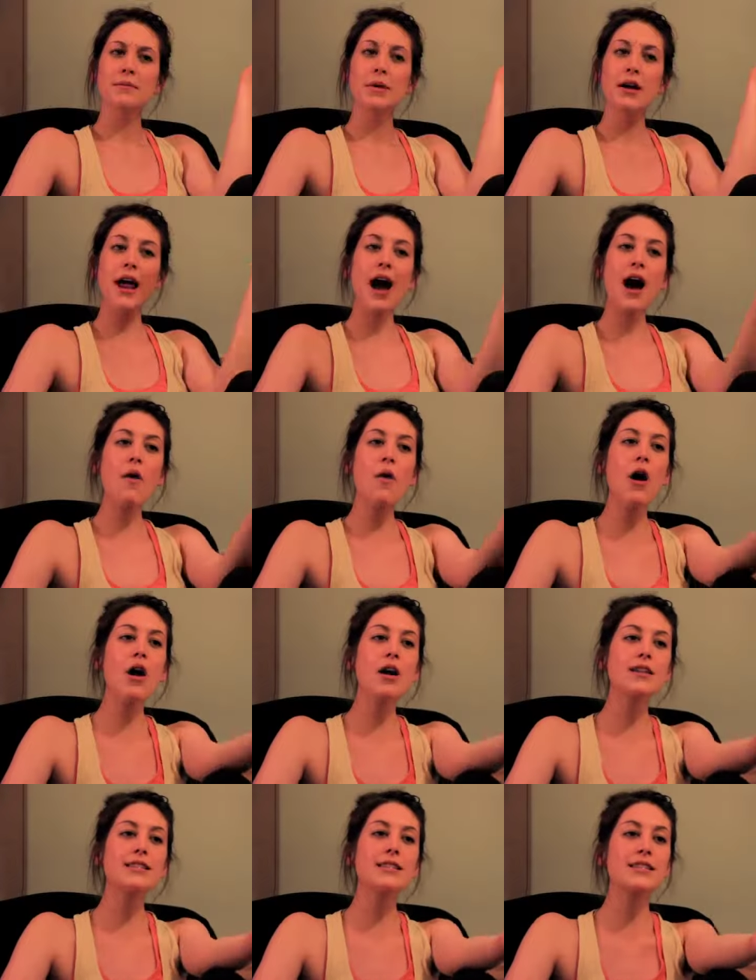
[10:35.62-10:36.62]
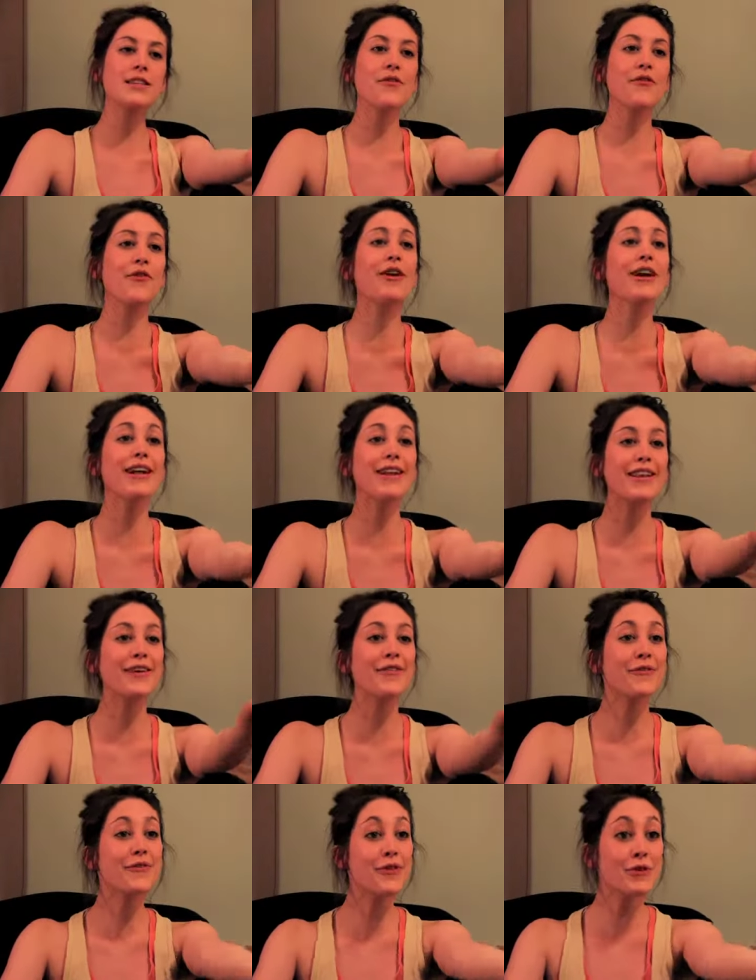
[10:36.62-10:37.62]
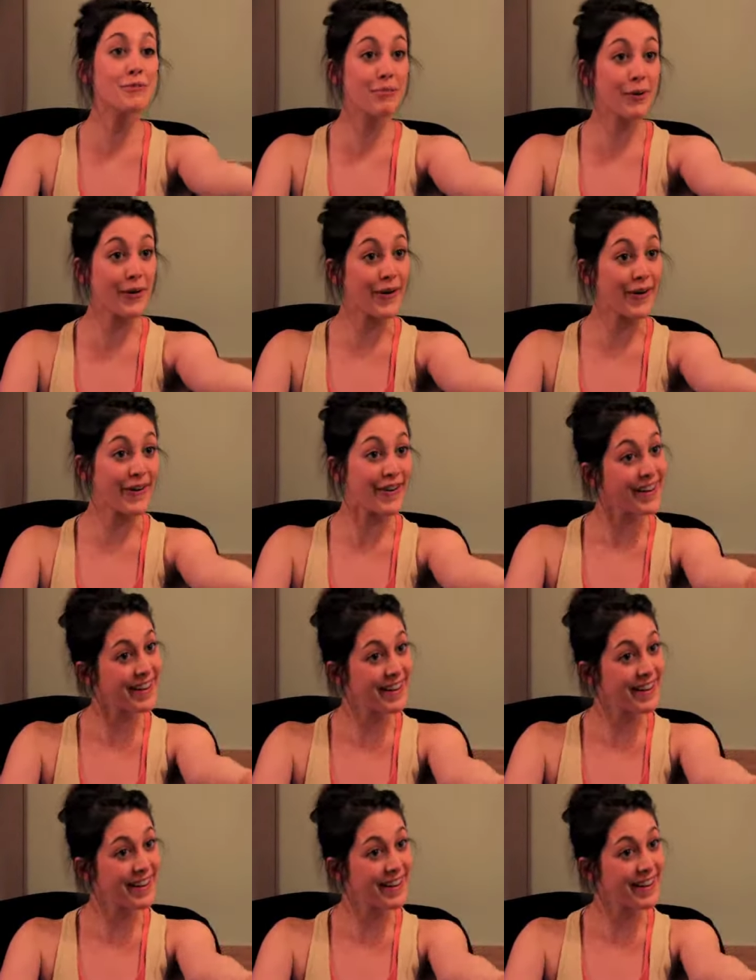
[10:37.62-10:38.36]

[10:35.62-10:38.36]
But how hard is it to fill a food bowl?